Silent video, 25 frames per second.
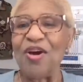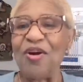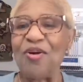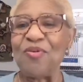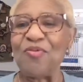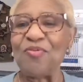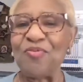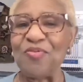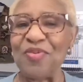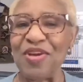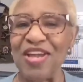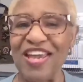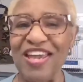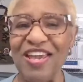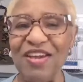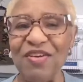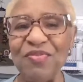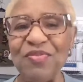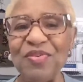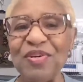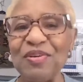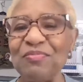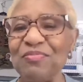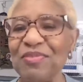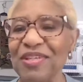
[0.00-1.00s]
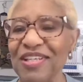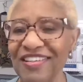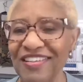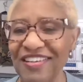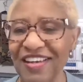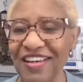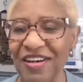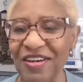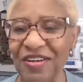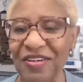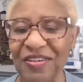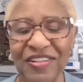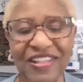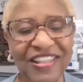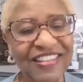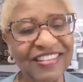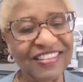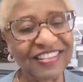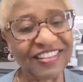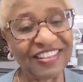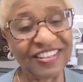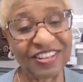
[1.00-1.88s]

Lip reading: We will be known as the